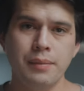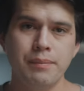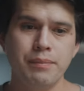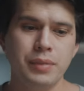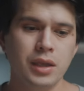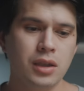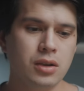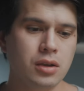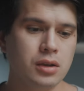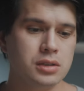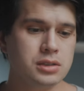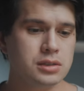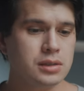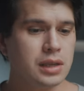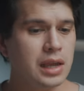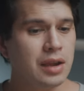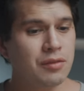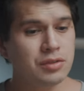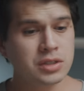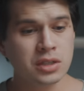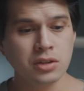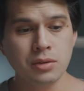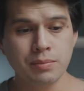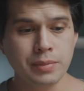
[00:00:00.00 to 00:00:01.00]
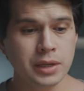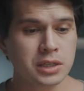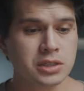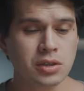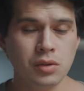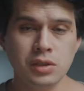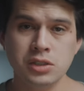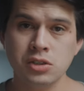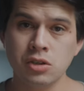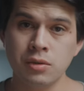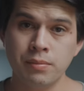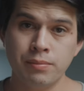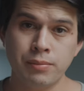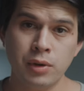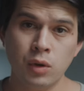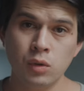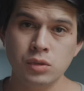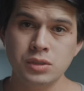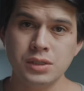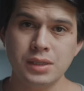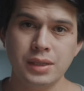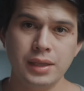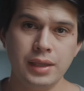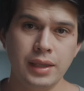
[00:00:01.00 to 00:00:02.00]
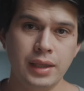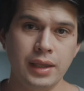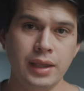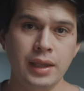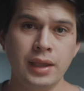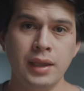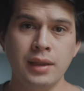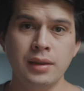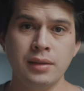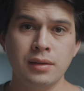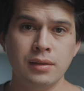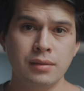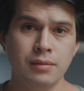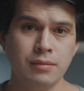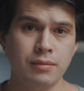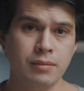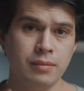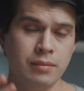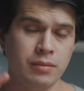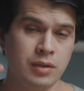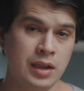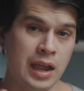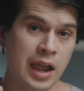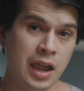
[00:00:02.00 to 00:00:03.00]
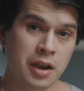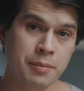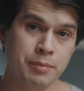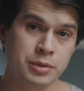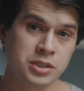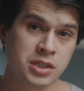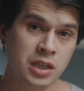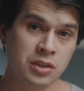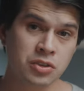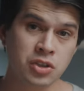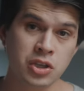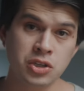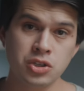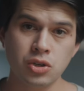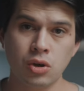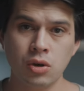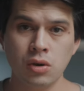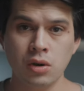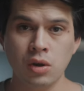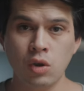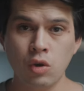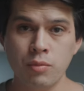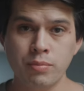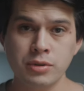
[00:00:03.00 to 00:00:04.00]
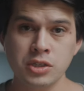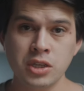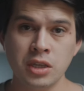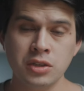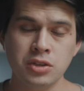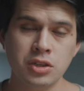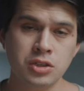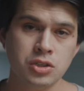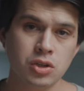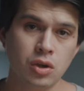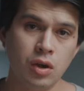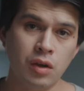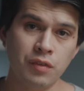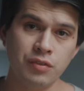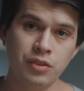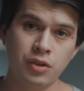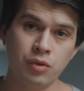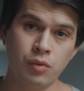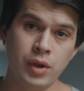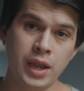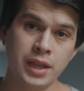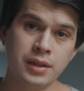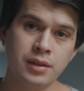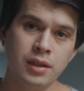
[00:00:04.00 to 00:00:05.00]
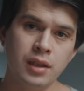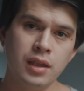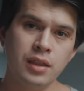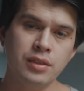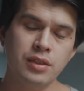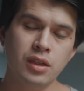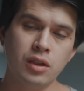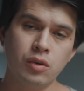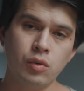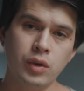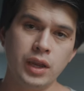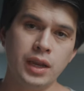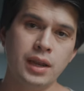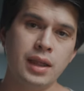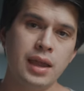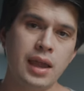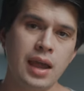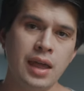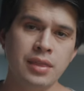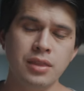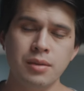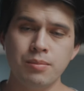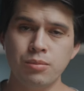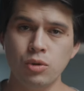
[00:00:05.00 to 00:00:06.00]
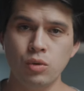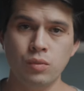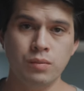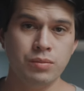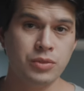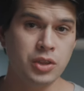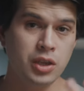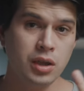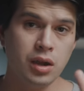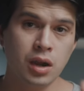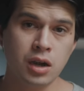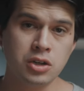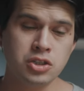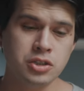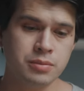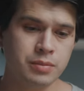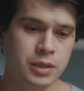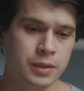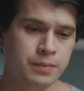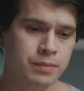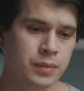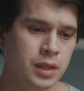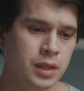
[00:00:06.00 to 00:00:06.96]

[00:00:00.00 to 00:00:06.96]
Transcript: because every single pixel is composed in higher percentage or lower percentage of the red, the green, and the blue, the RGB.